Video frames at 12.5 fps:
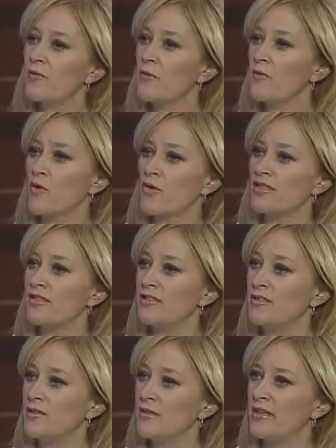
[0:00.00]
type of work
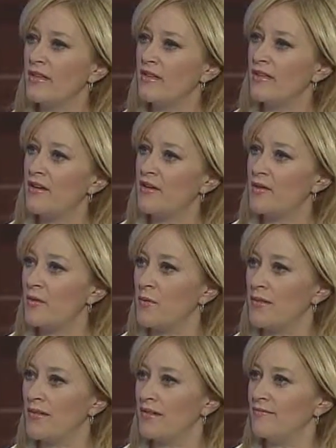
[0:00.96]
did you do down there that
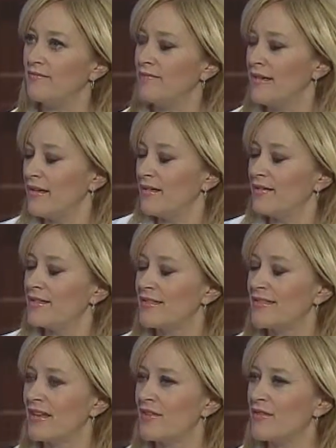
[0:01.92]
we could, you know,
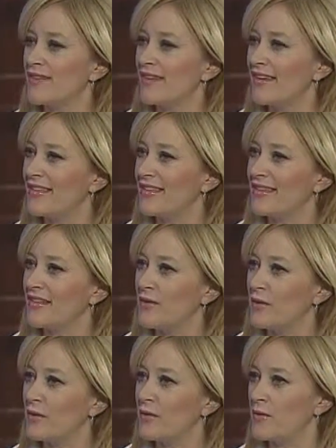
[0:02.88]
just to give us an
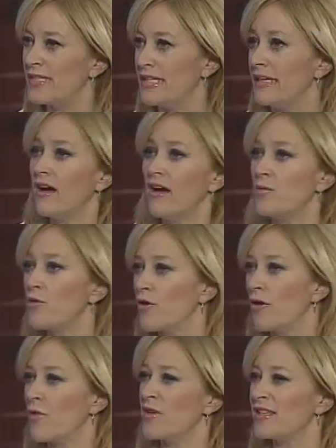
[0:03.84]
idea, decon
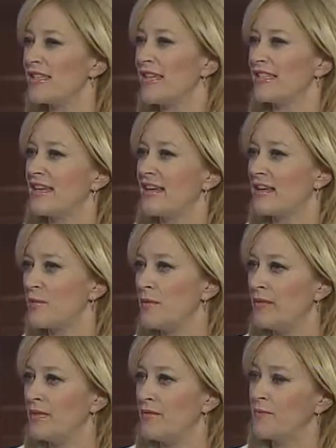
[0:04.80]
program, what does that exactly mean?